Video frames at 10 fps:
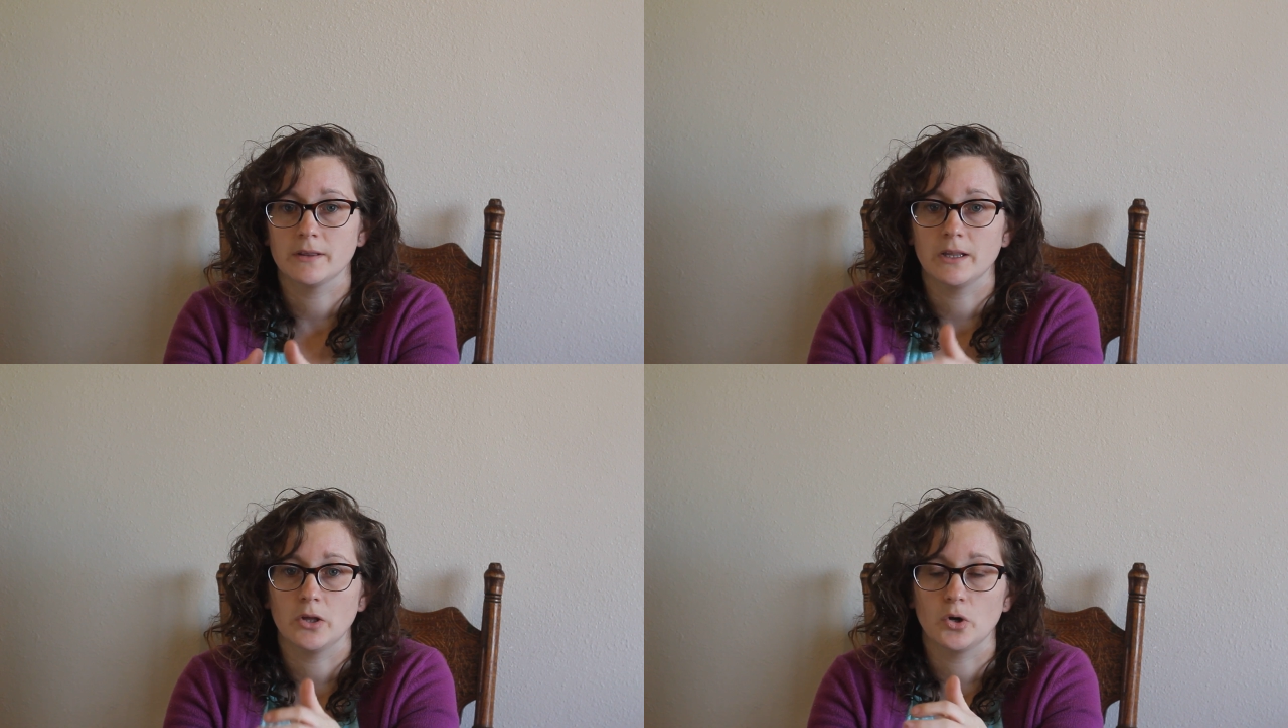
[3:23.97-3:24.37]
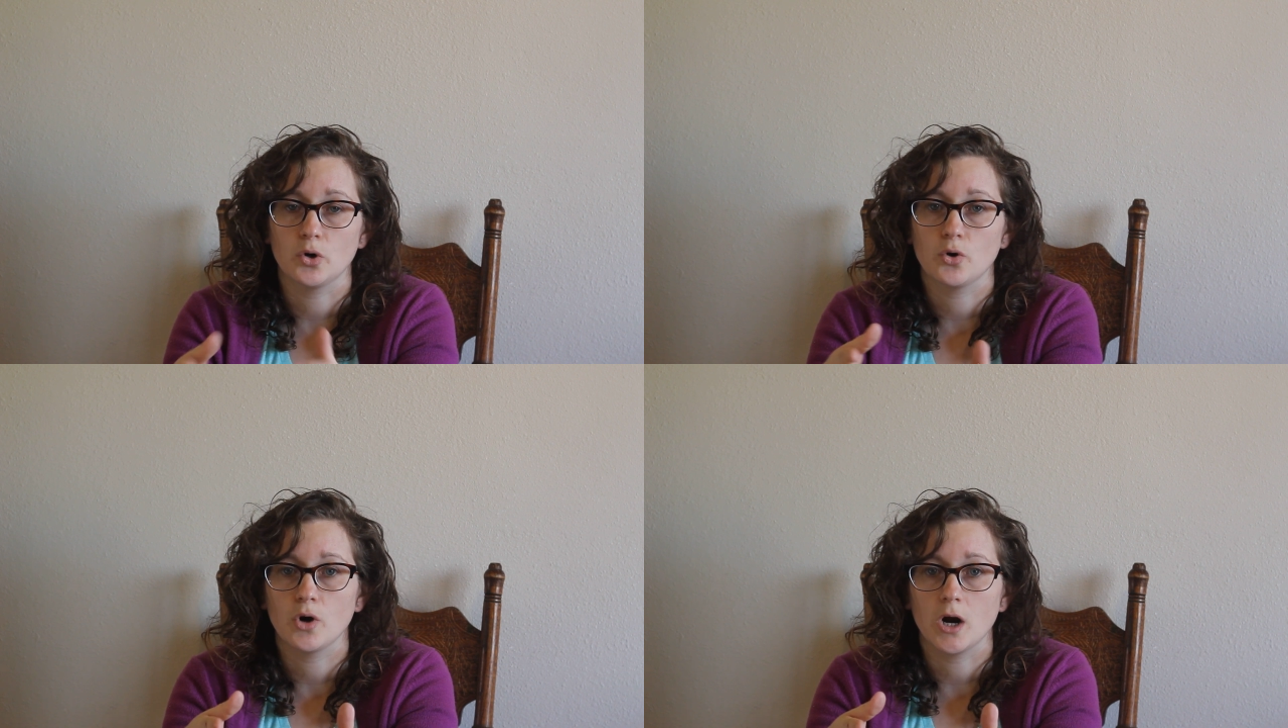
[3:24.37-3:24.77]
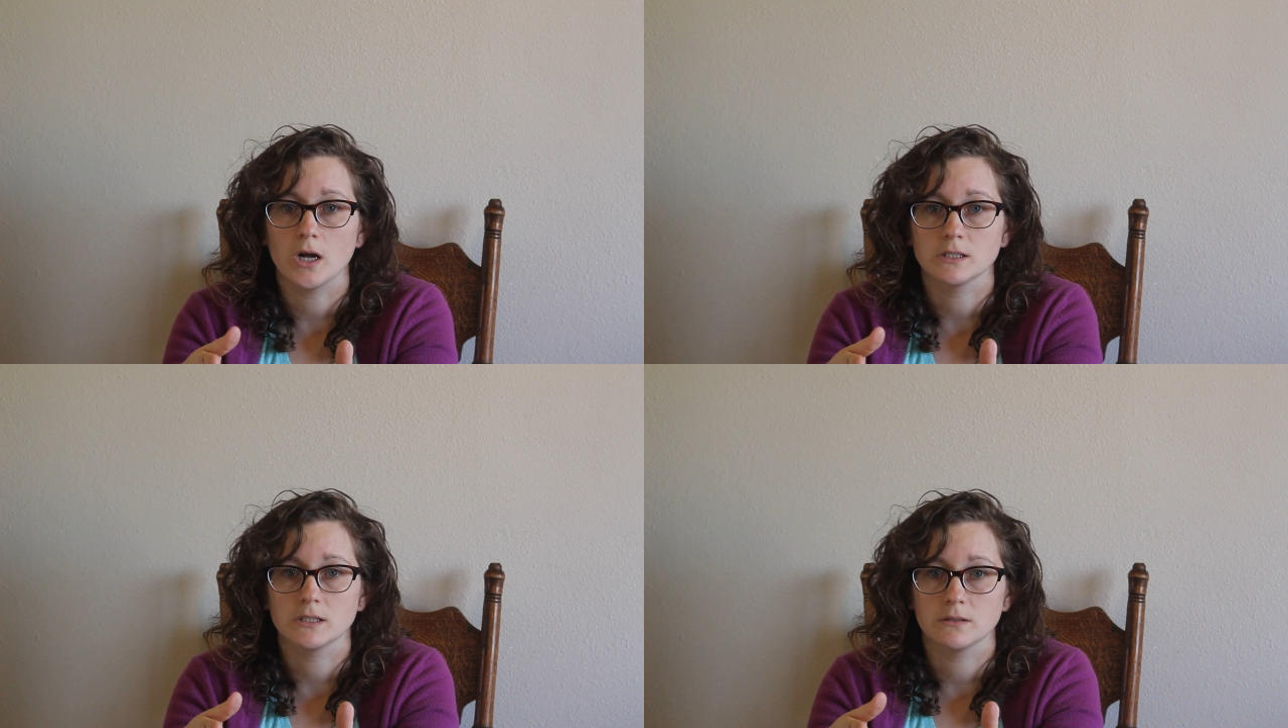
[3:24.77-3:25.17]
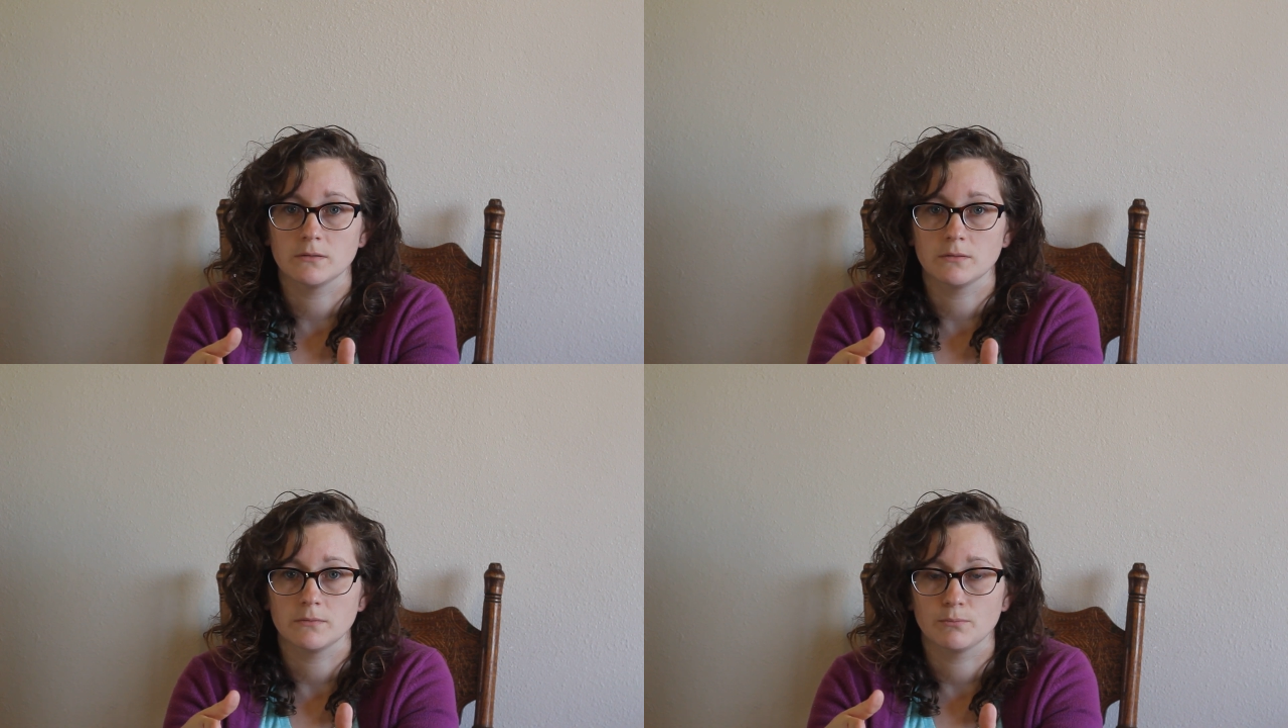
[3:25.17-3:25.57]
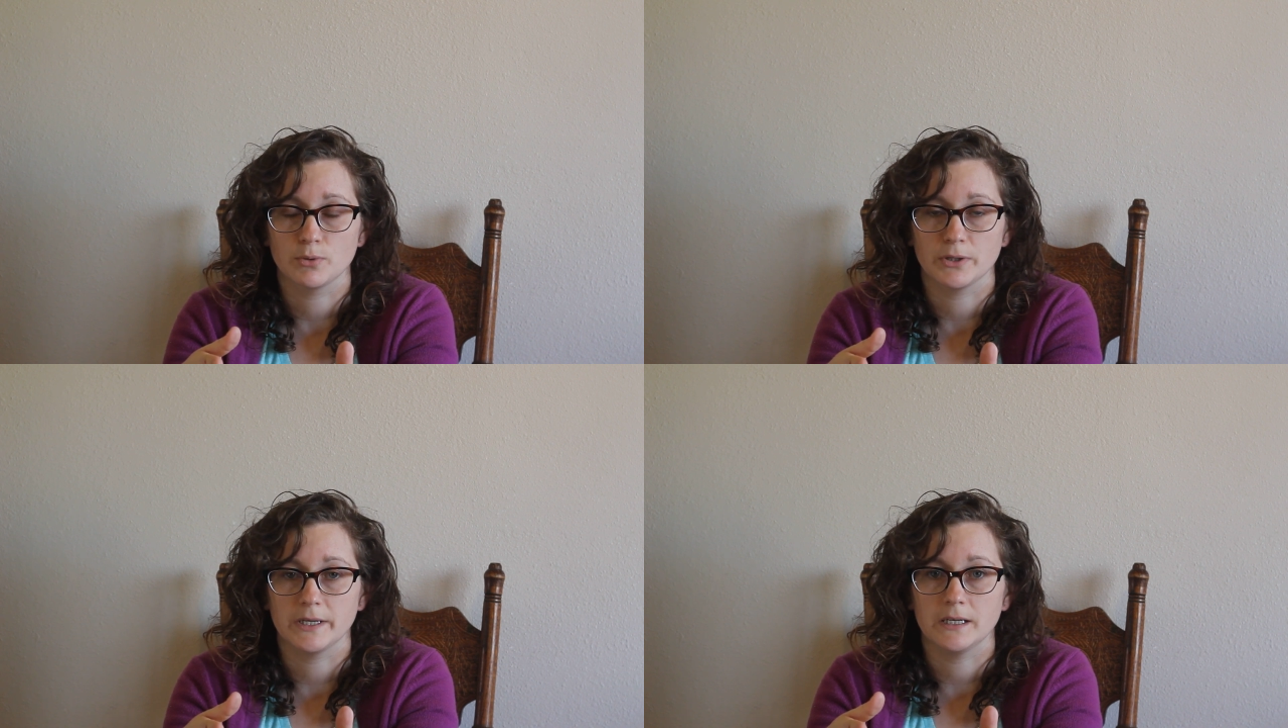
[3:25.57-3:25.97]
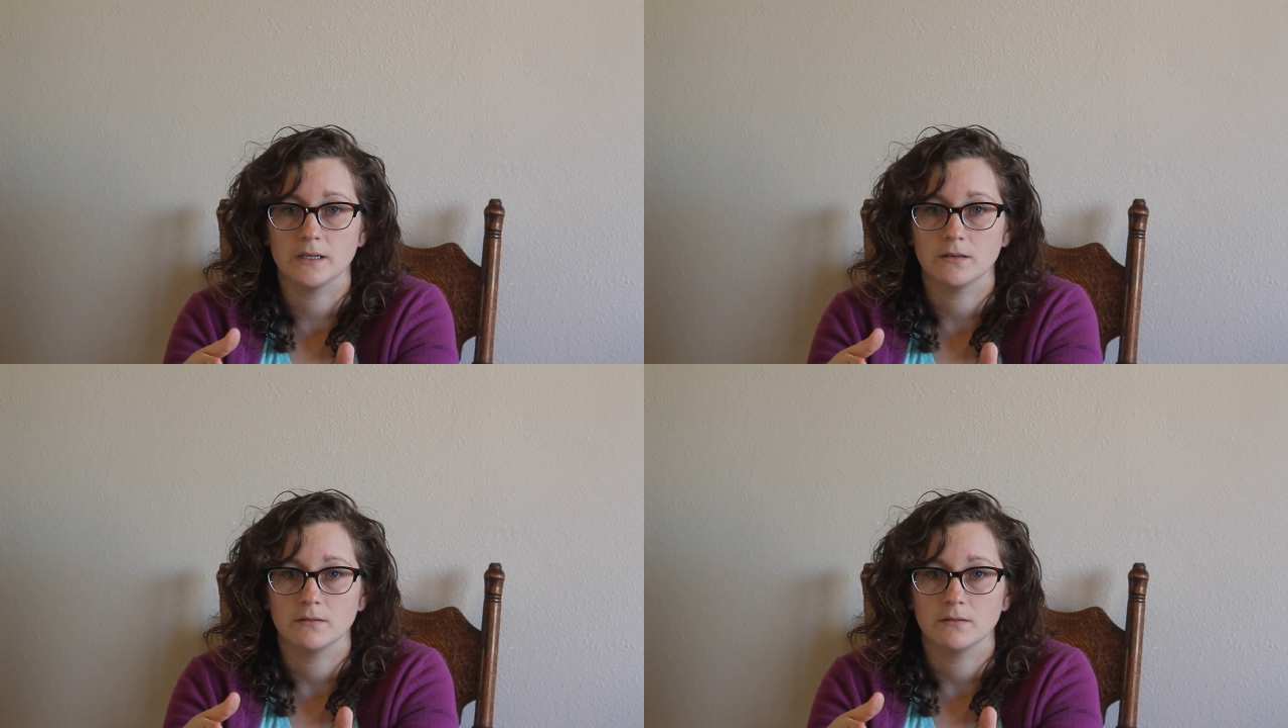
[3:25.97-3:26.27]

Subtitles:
they'll crossbreed.